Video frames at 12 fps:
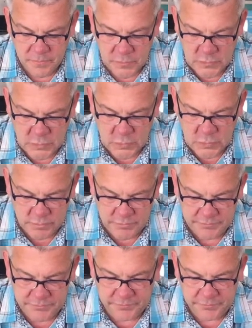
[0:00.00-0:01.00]
Oh,
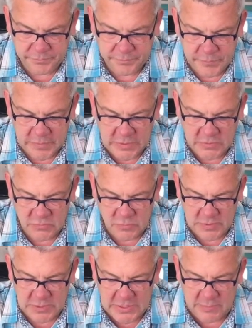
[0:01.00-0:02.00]
I got too
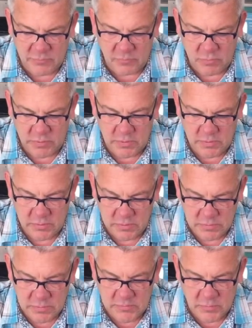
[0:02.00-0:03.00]
many apps running.
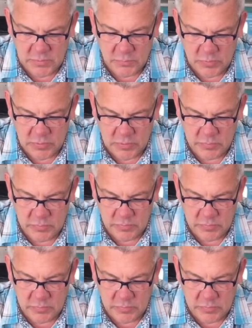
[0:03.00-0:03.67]
That's my problem.